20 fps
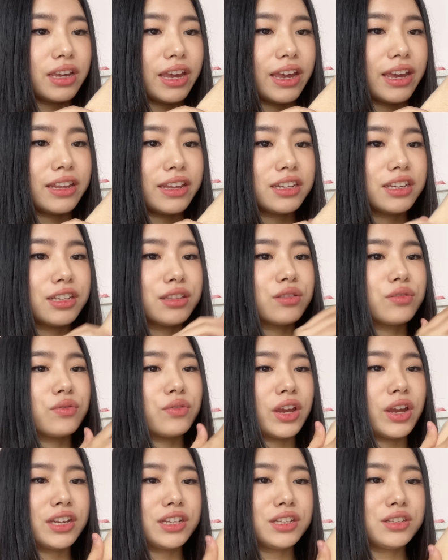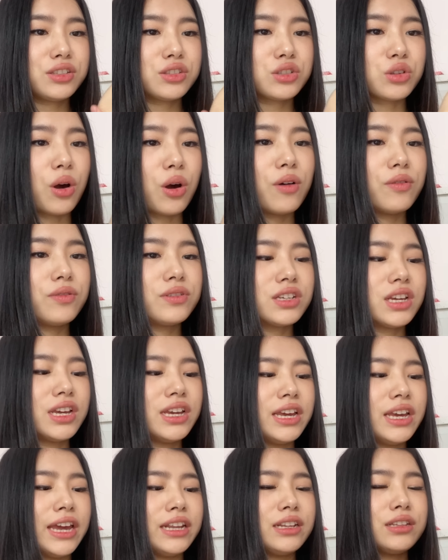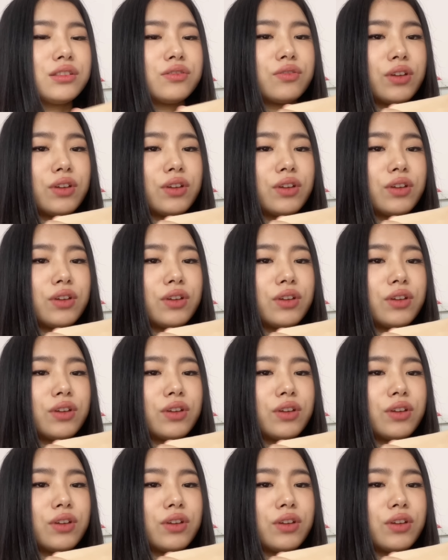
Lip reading: and it's very soft and it's